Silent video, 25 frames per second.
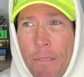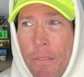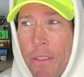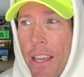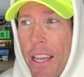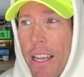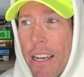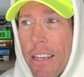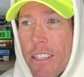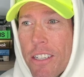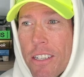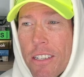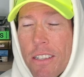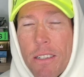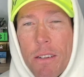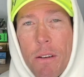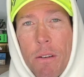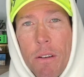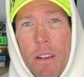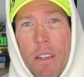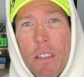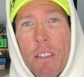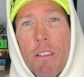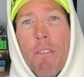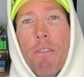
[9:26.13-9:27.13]
and just
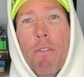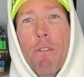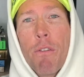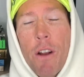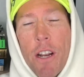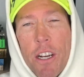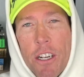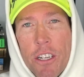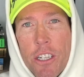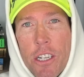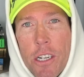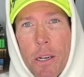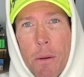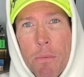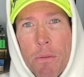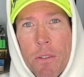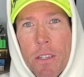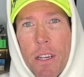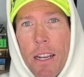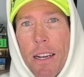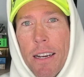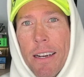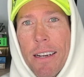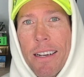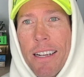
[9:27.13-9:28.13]
the friendships
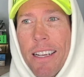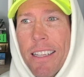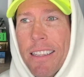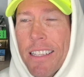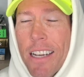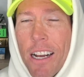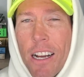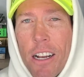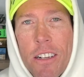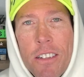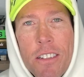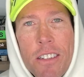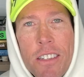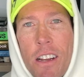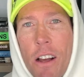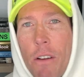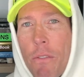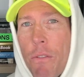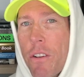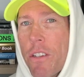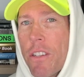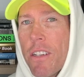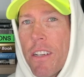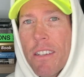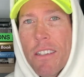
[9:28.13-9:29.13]
and the
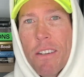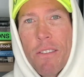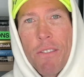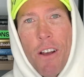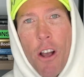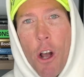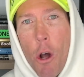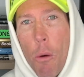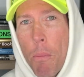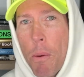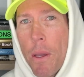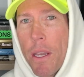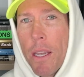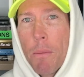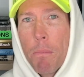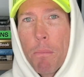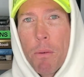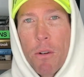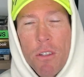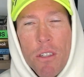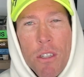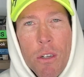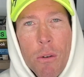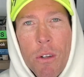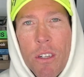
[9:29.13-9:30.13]
unselfishness of helping and
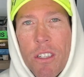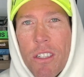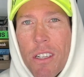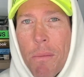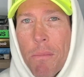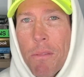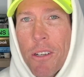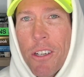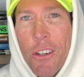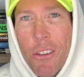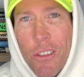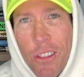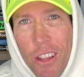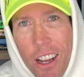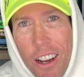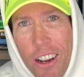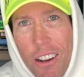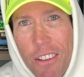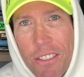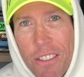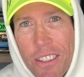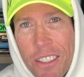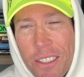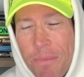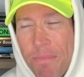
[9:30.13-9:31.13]
pursuing something you
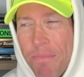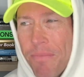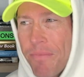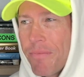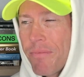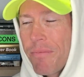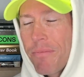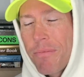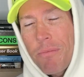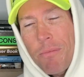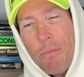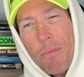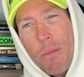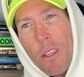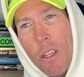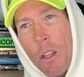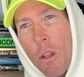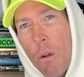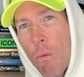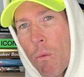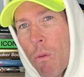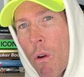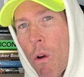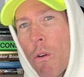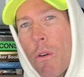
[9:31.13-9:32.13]
love.
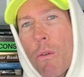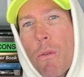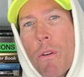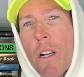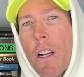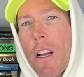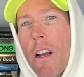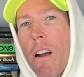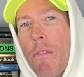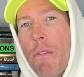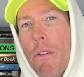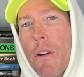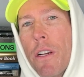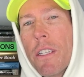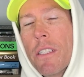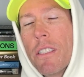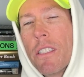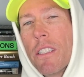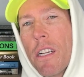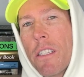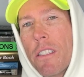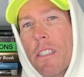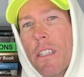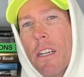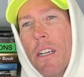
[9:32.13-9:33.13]
Road to Recovery is
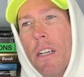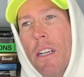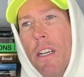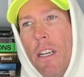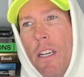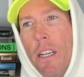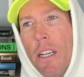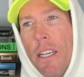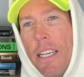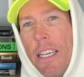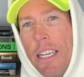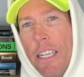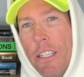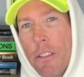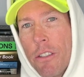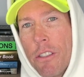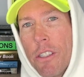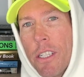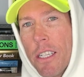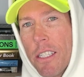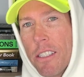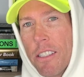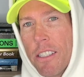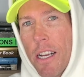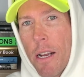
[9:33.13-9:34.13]
such an
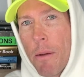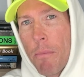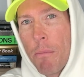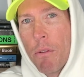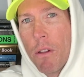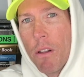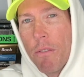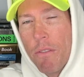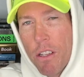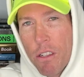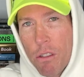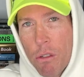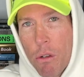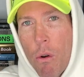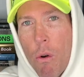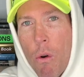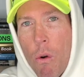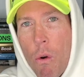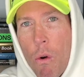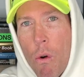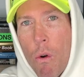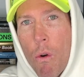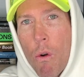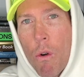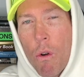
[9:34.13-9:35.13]
interesting example of this
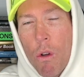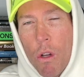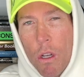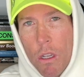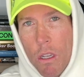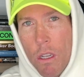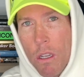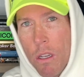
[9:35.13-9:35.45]
whole